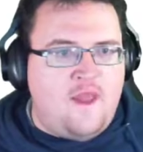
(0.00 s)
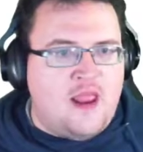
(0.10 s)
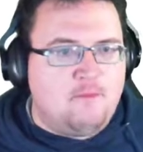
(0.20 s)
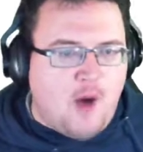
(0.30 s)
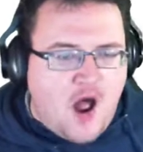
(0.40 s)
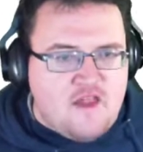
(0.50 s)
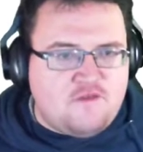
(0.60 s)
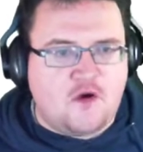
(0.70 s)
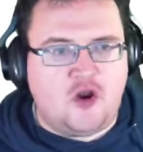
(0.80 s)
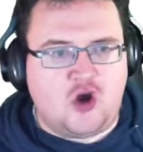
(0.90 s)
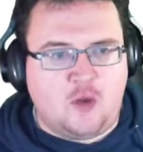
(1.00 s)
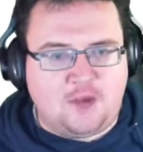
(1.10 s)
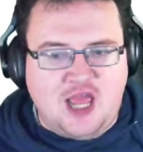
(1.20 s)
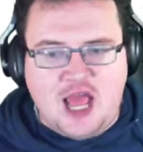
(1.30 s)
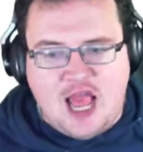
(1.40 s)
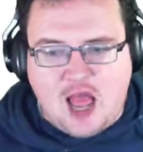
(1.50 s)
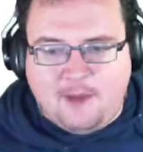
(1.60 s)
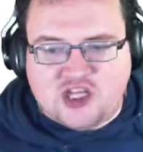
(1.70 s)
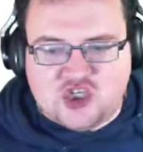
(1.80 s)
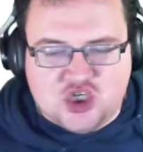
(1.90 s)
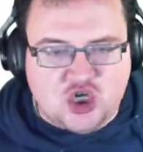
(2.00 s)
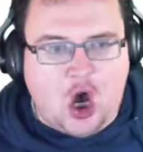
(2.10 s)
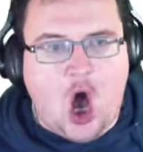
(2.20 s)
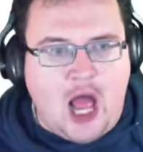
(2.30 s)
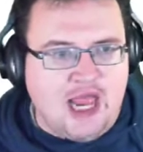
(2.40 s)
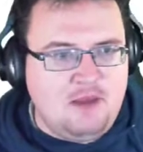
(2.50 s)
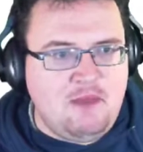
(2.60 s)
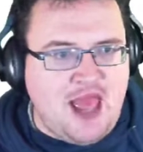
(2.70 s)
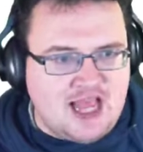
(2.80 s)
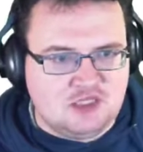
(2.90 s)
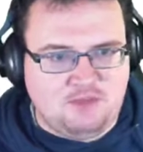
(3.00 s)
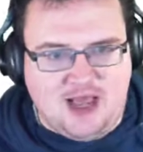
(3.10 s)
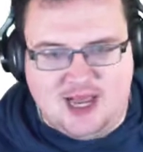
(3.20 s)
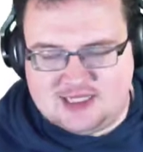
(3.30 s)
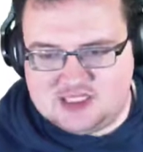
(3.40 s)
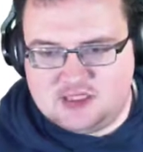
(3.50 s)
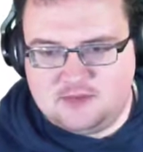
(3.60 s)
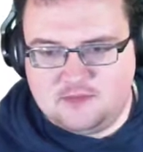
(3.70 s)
they buy the photocopier, how much time has passed?